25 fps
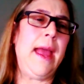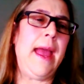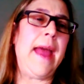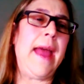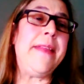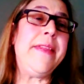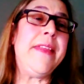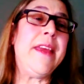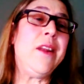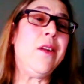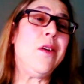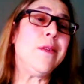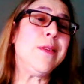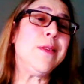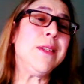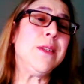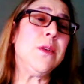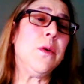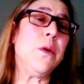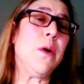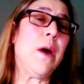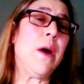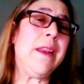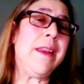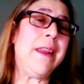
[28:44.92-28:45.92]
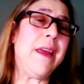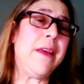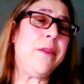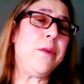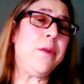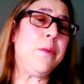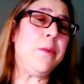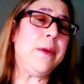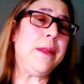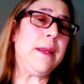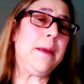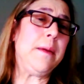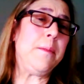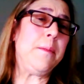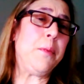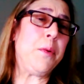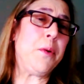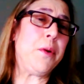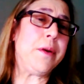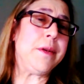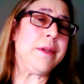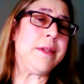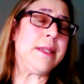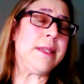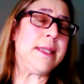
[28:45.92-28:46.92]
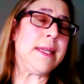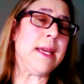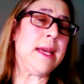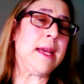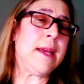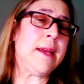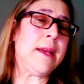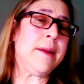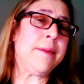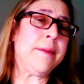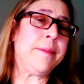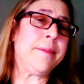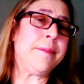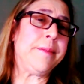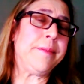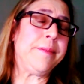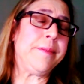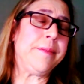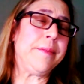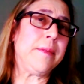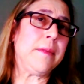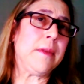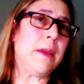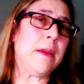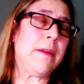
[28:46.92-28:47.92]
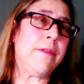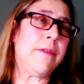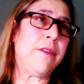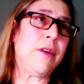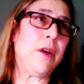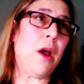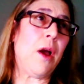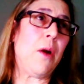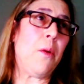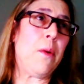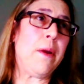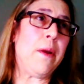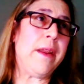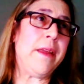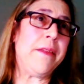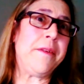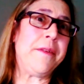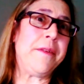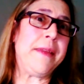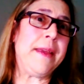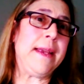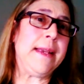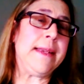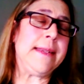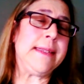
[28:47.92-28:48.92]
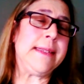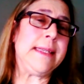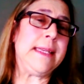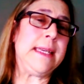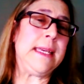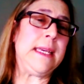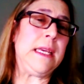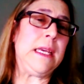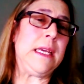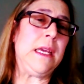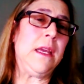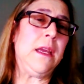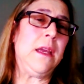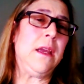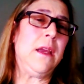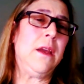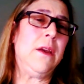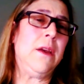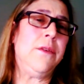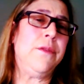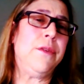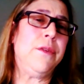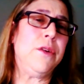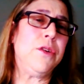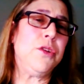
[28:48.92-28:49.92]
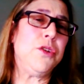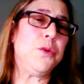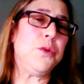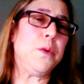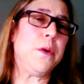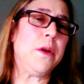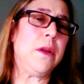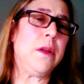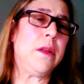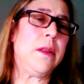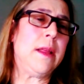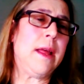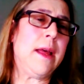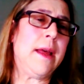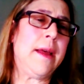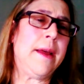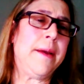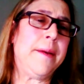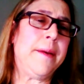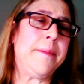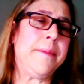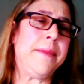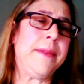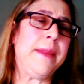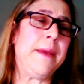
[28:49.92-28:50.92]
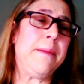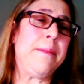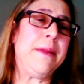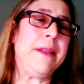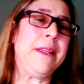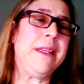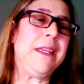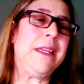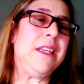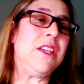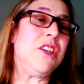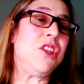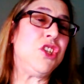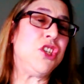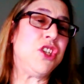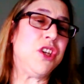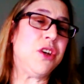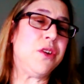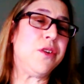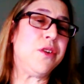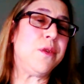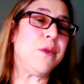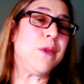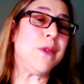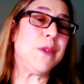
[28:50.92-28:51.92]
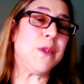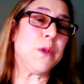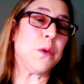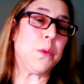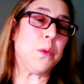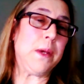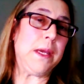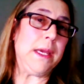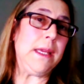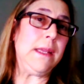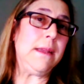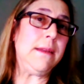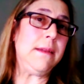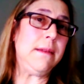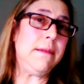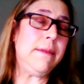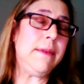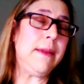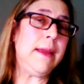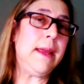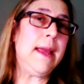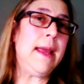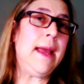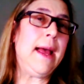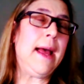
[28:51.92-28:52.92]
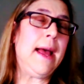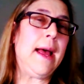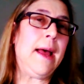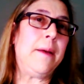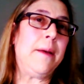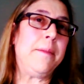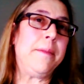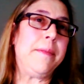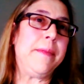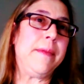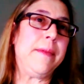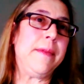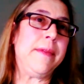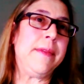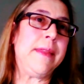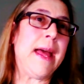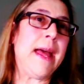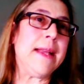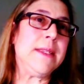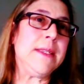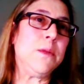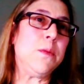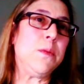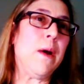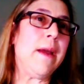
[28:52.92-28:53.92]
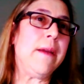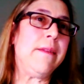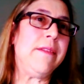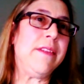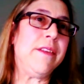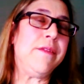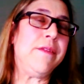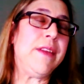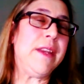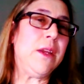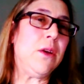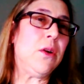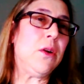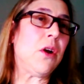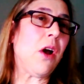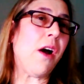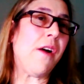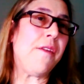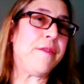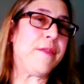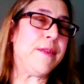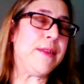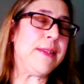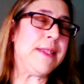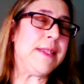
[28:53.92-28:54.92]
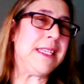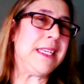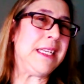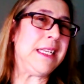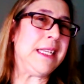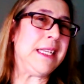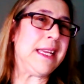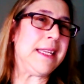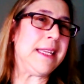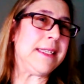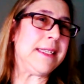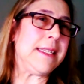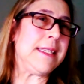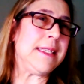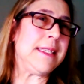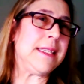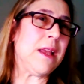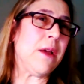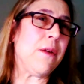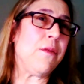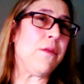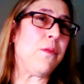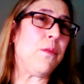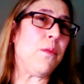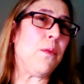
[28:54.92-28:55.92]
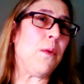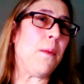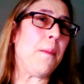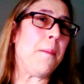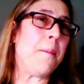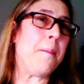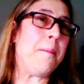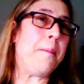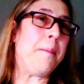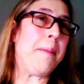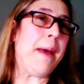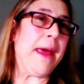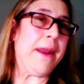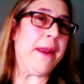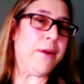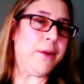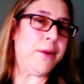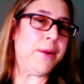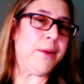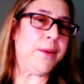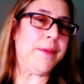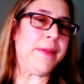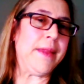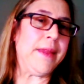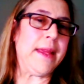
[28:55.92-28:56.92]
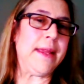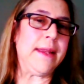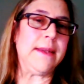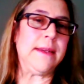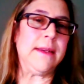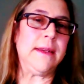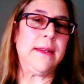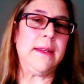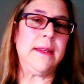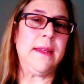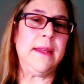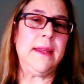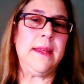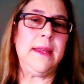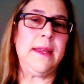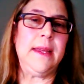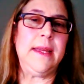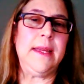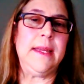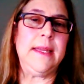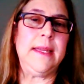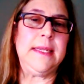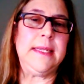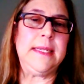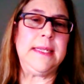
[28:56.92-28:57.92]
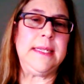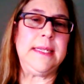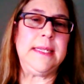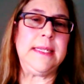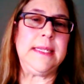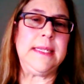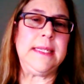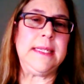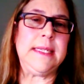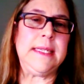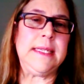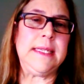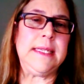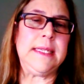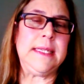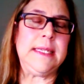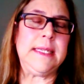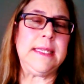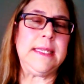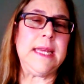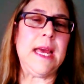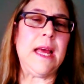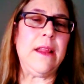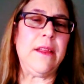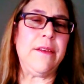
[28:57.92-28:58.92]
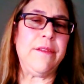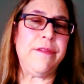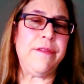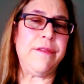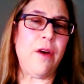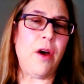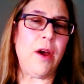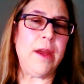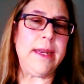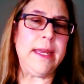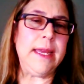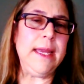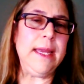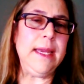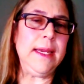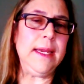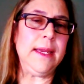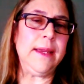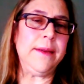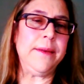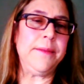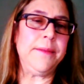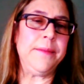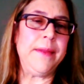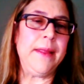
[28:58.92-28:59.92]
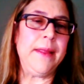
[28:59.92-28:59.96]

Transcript: And then also another really important, forgot one other thing, is the virtual, the ability to share your screen. That's why the video conferencing lends itself better than telephonic.